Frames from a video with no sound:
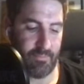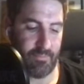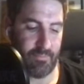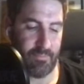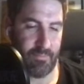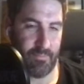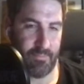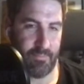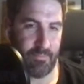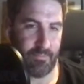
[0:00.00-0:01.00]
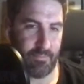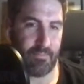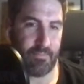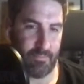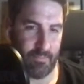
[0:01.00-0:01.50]

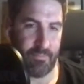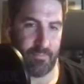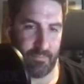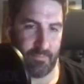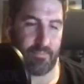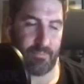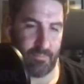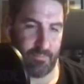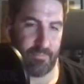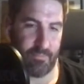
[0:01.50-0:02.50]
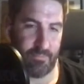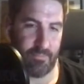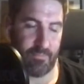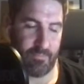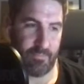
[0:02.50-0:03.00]

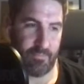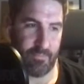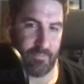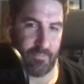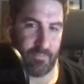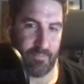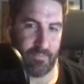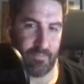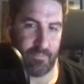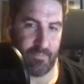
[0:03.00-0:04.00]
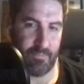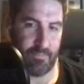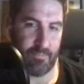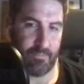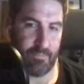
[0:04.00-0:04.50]

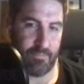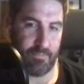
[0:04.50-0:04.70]
[no speech]